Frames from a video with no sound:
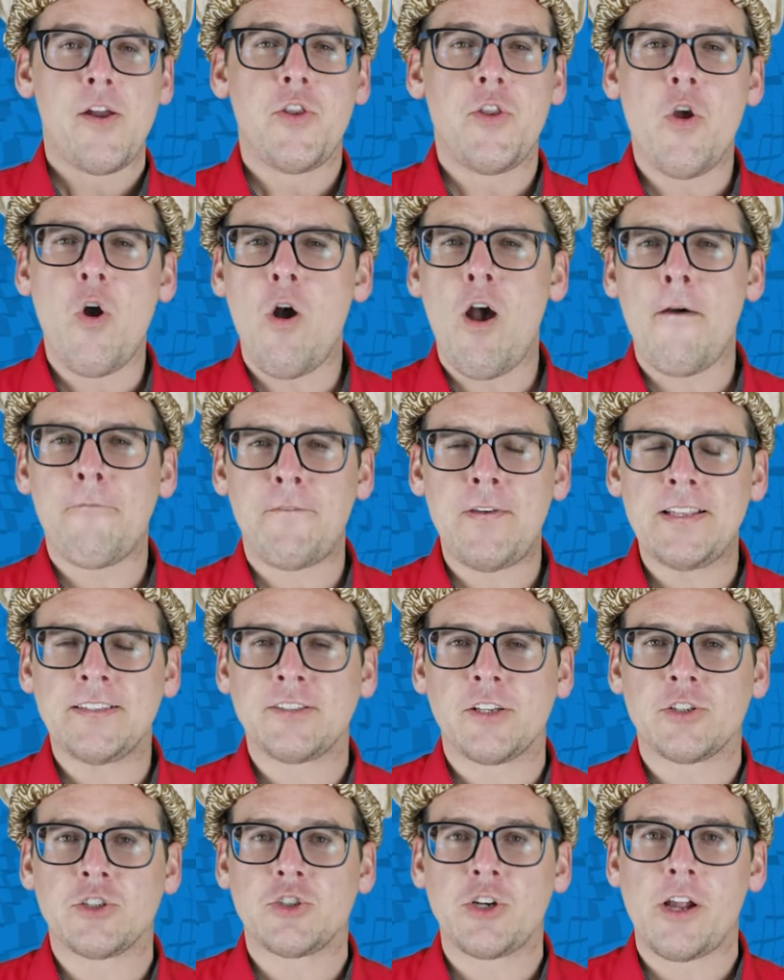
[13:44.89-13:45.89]
No
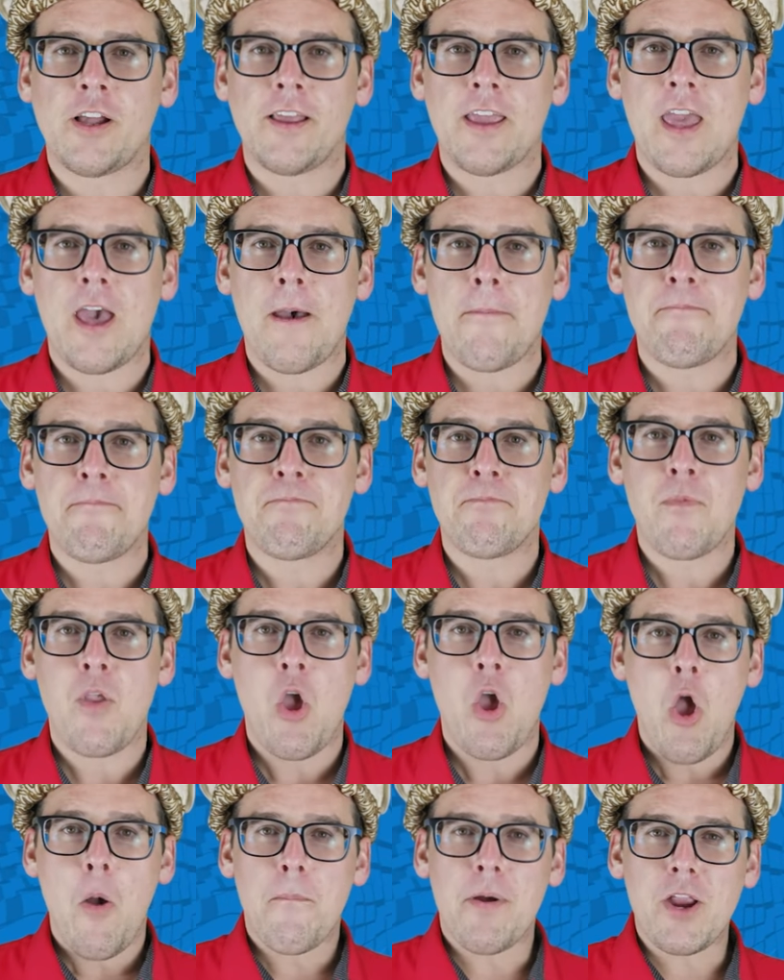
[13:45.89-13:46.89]
offense, Australia,
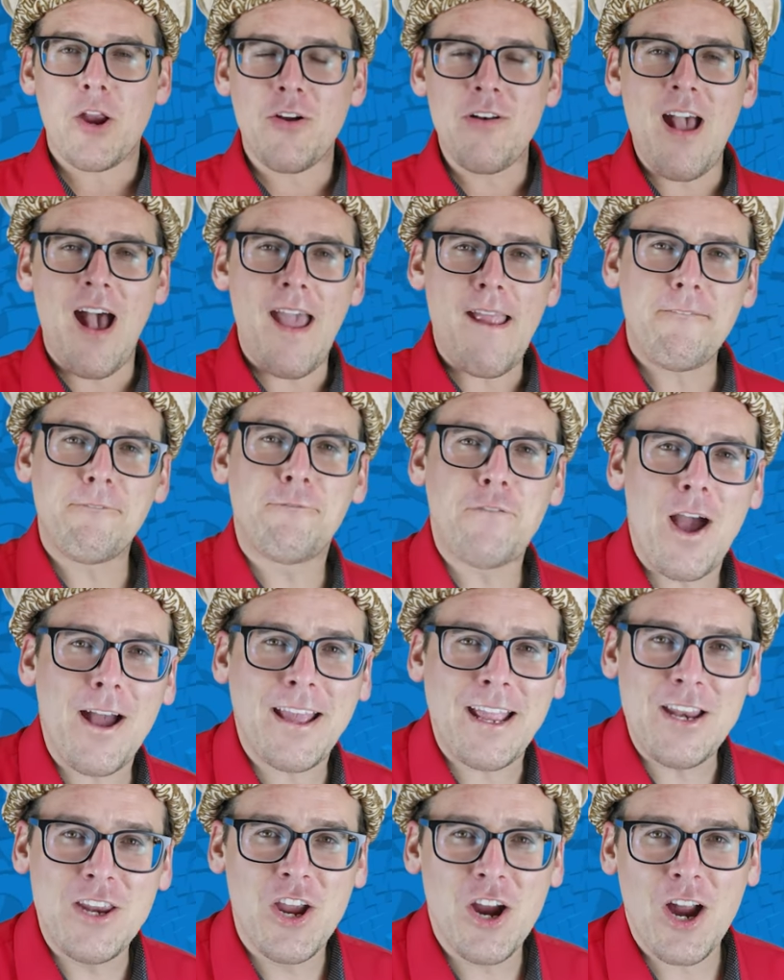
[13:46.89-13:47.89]
but you're not in
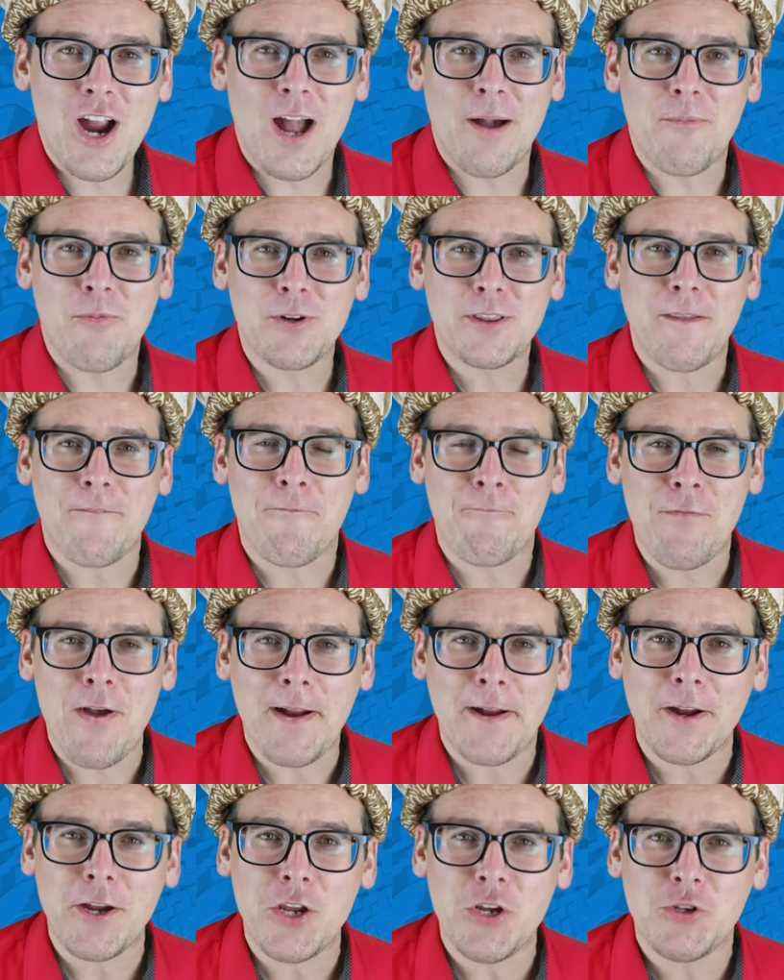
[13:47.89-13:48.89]
fucking Europe. What the
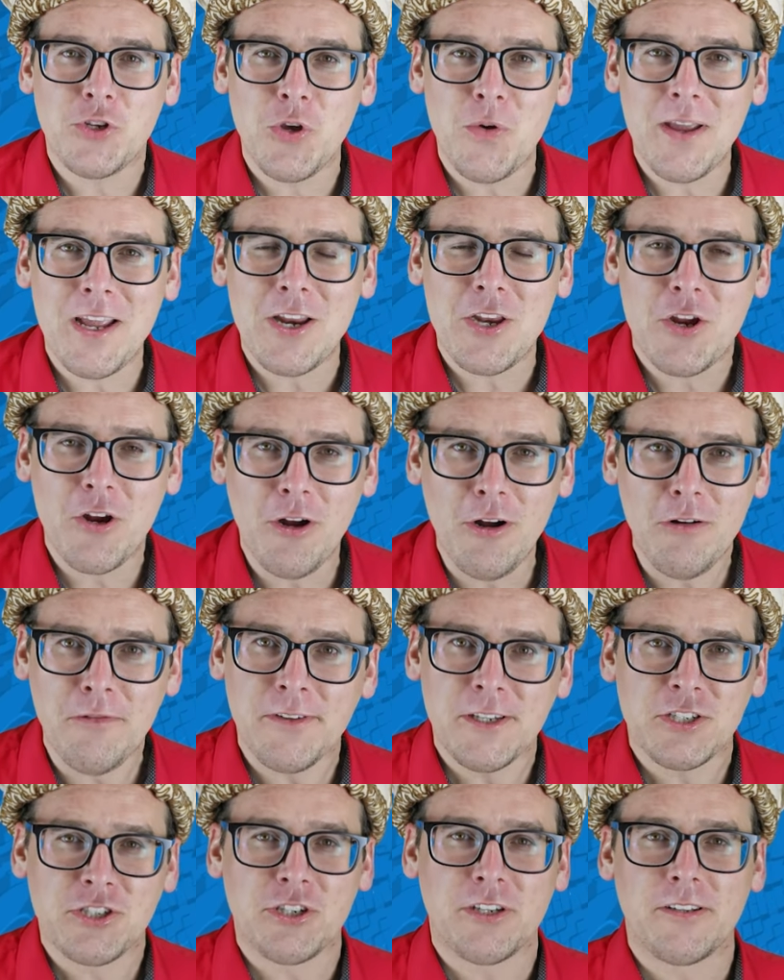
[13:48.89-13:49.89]
fuck are you doing in
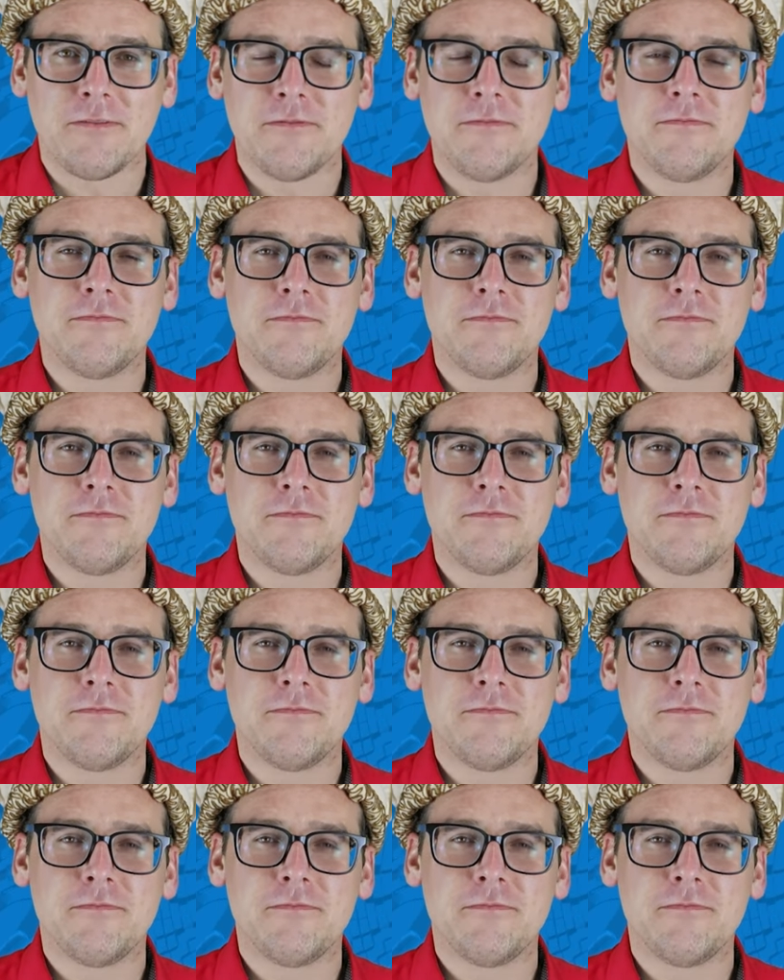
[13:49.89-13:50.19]
Eurovision?